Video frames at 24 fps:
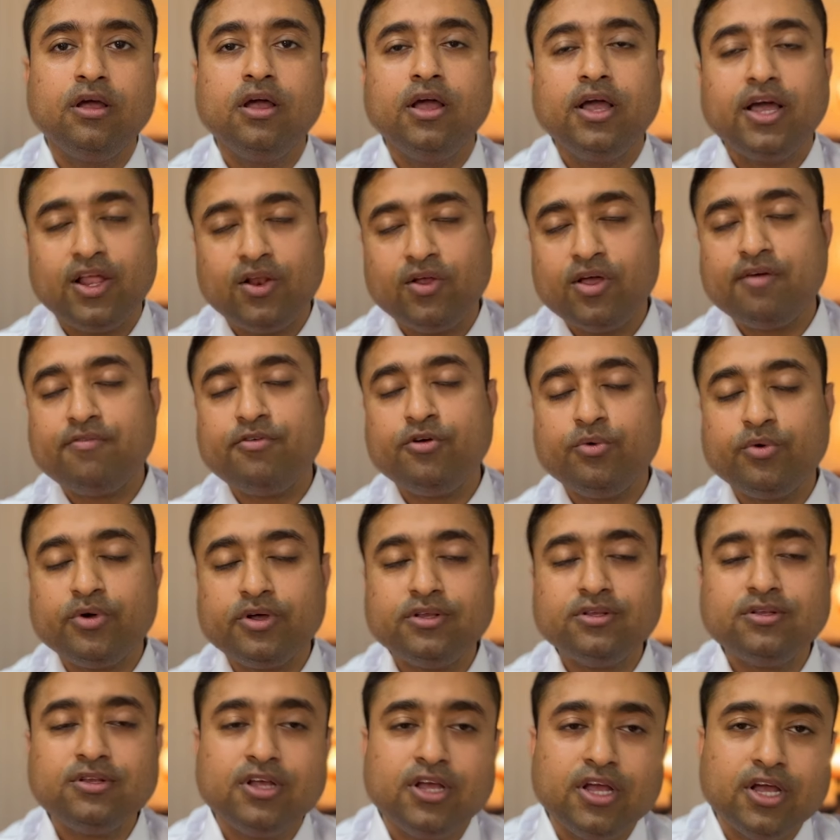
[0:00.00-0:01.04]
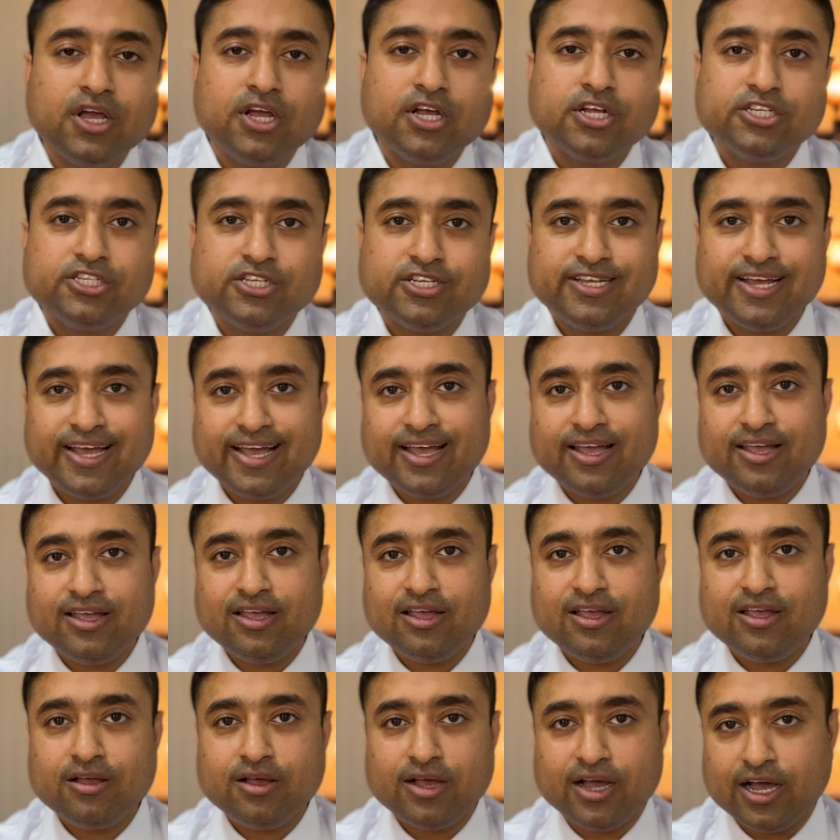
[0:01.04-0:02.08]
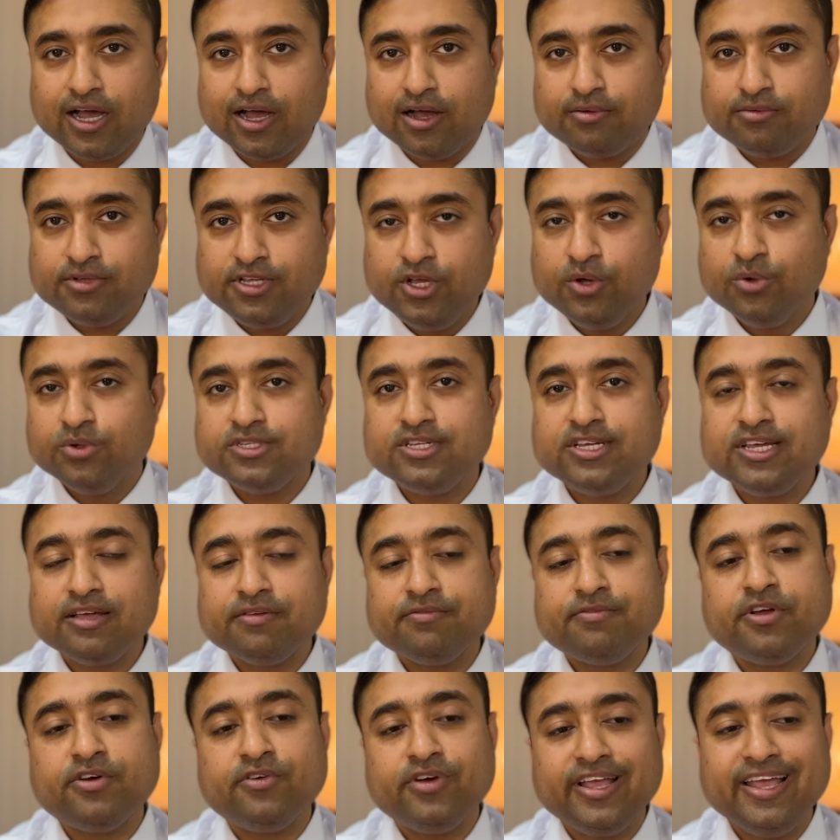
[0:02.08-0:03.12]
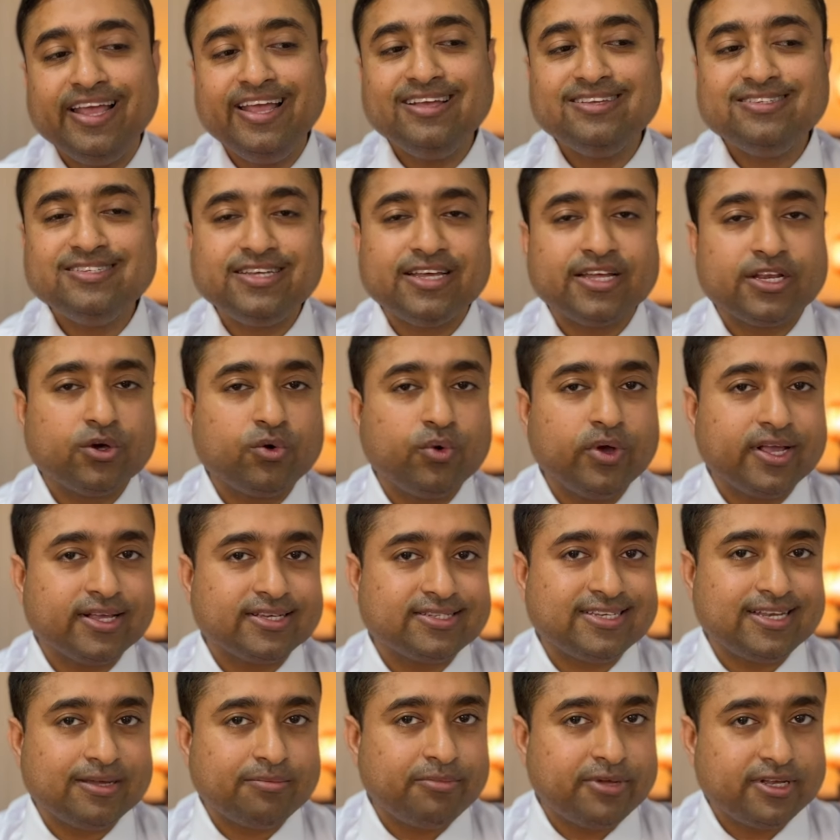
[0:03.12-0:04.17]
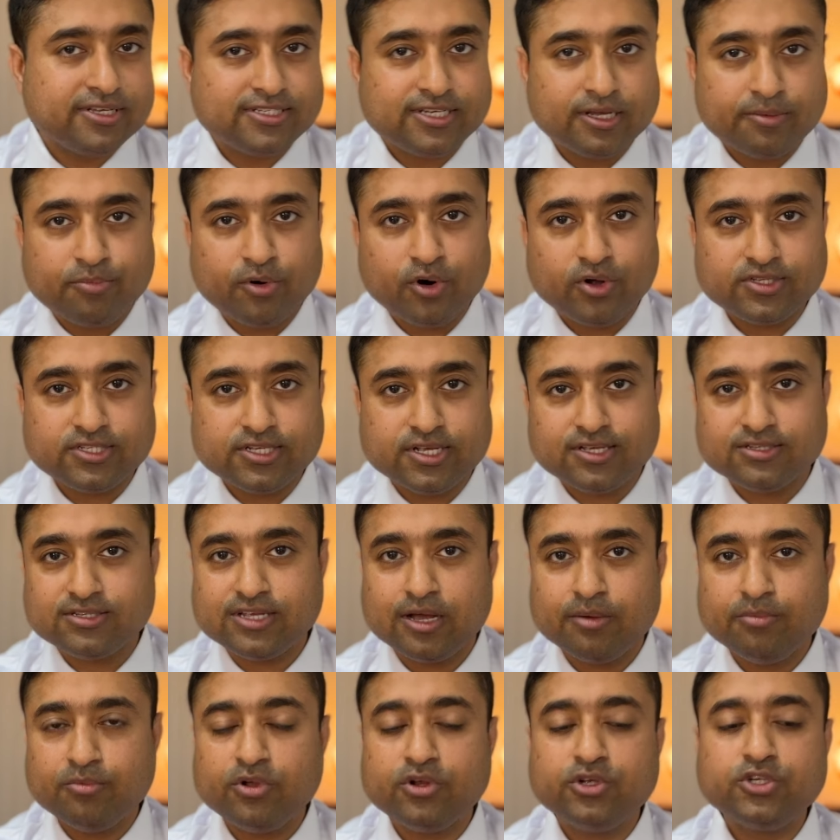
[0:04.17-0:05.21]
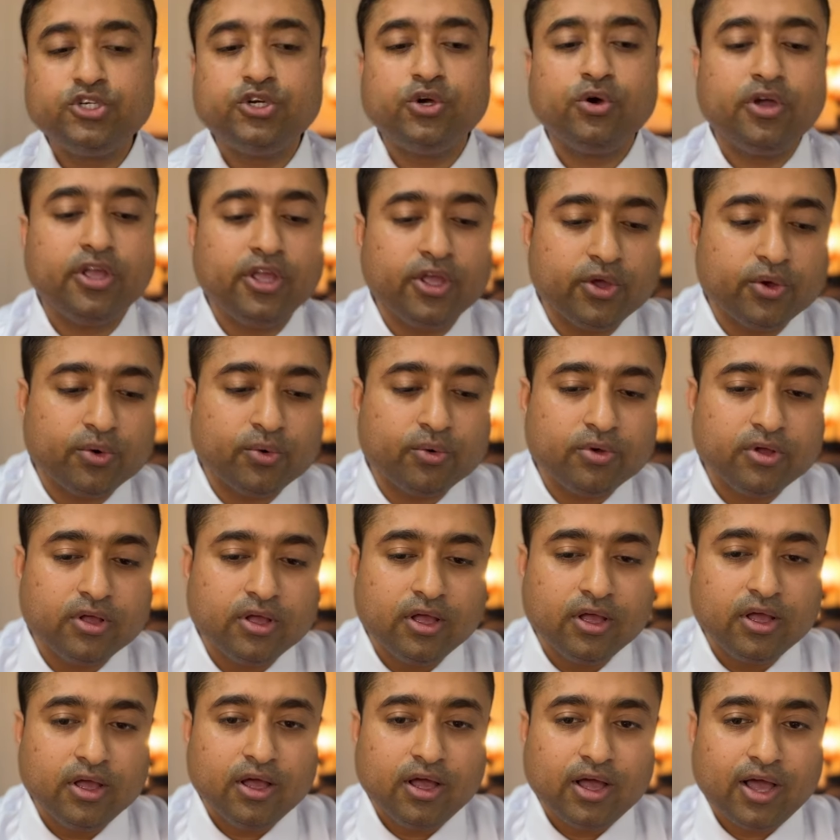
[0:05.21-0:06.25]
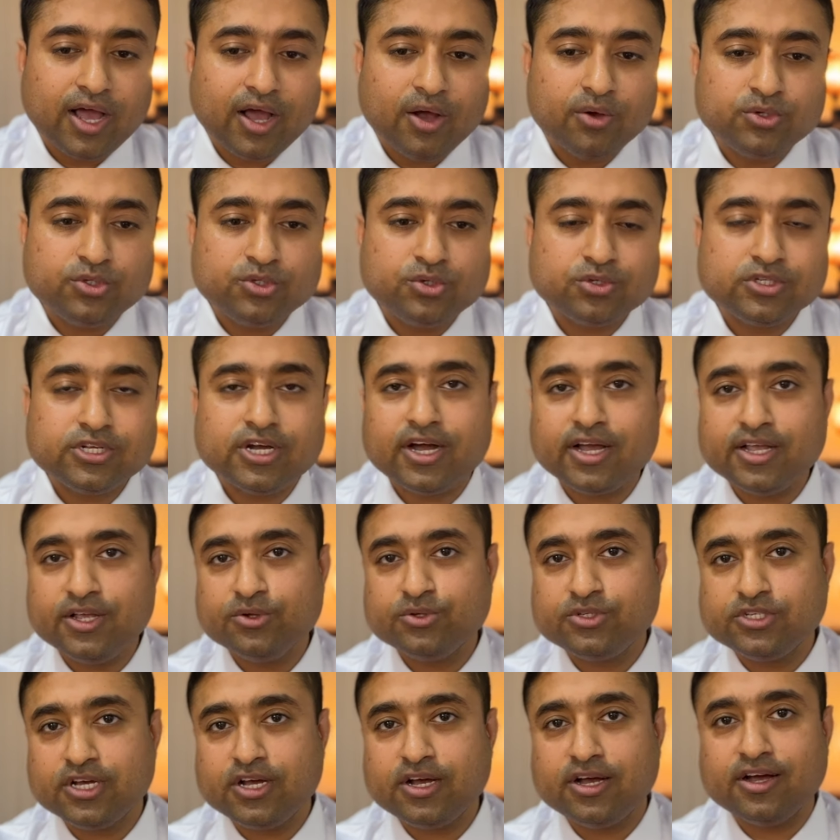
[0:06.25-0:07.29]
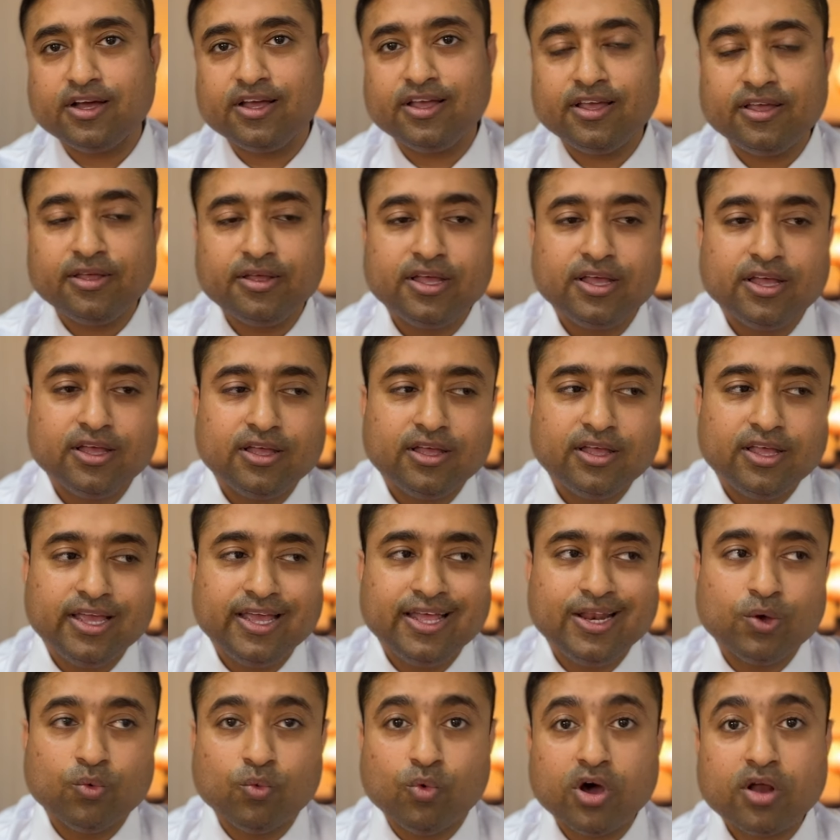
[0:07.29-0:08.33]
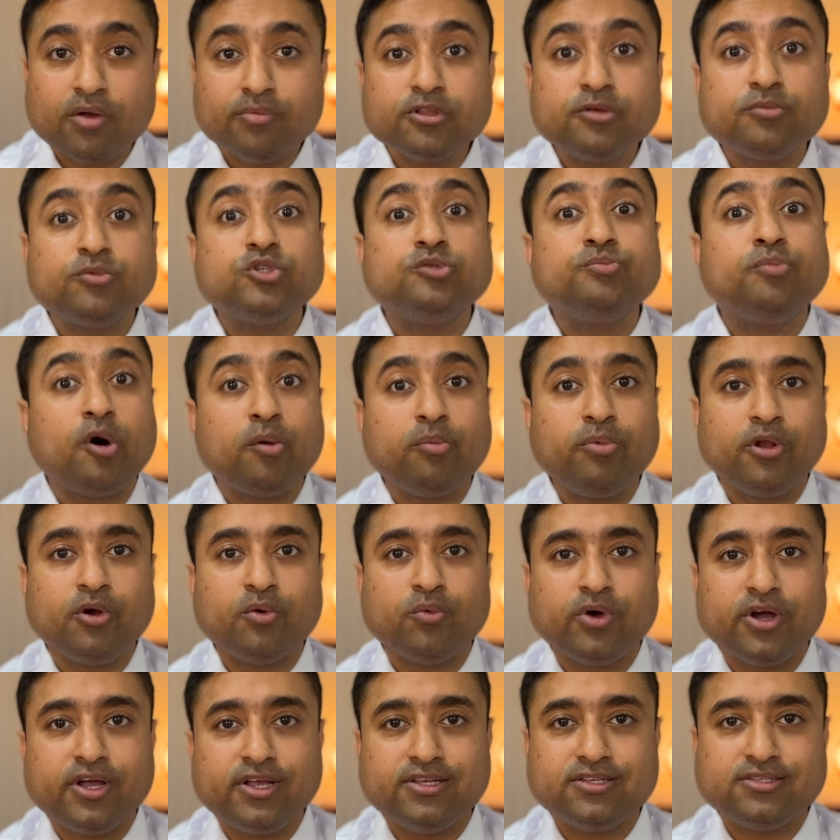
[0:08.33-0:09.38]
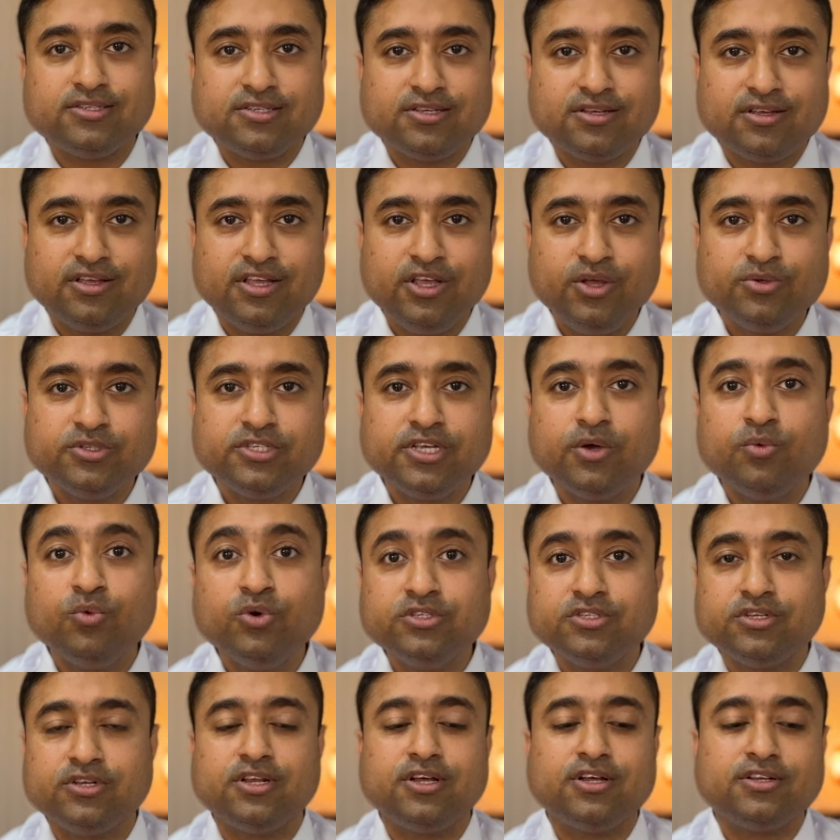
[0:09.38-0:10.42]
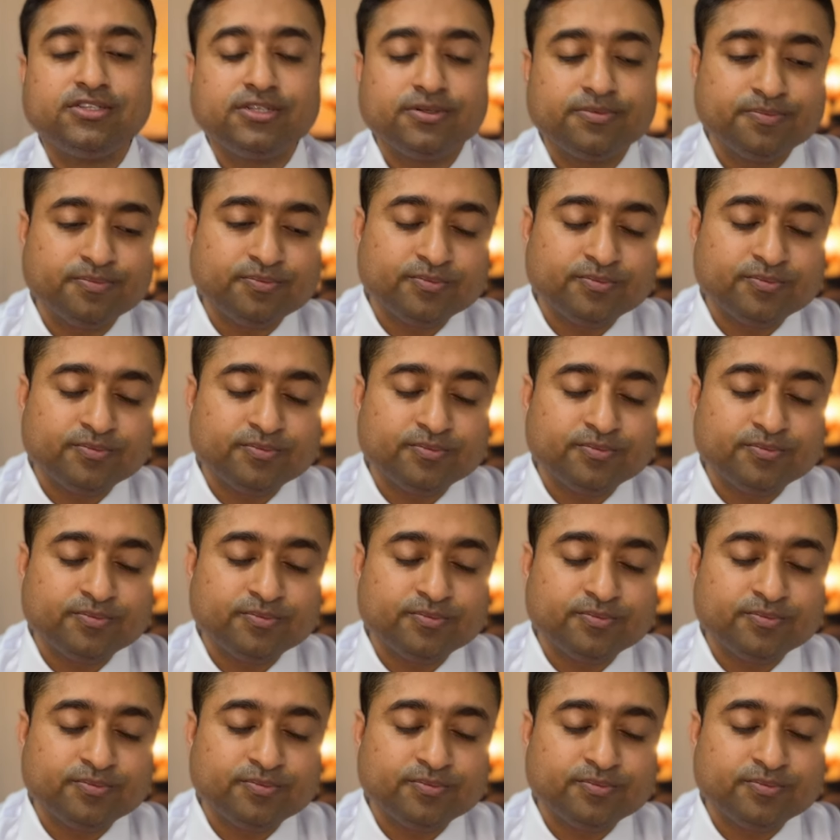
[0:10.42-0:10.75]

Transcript: Hello everyone. Today, using a very easy and quick step-by-step process, I'm going to show you how to tie your tie in one of the most popular ways using Windsor knot.